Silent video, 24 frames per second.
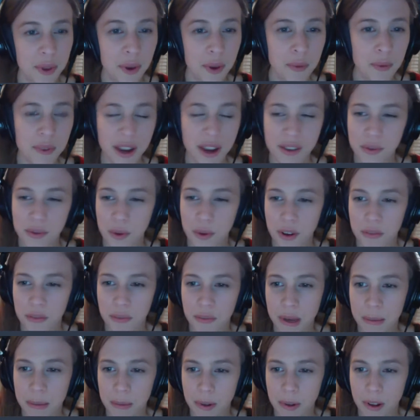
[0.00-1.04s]
Got 12
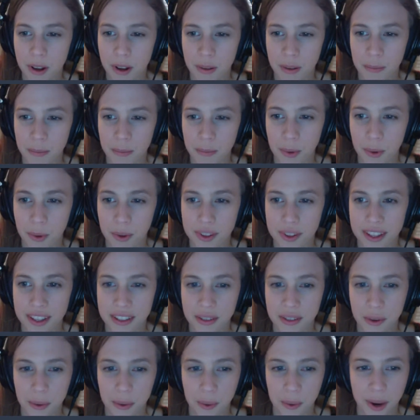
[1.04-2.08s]
people on board. That's
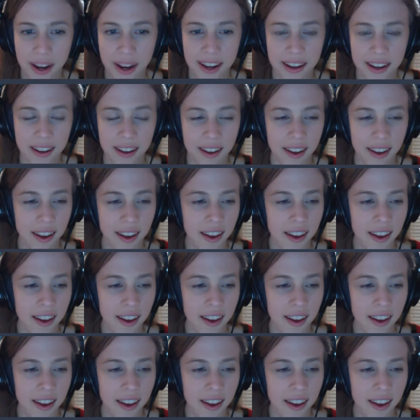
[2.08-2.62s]
great.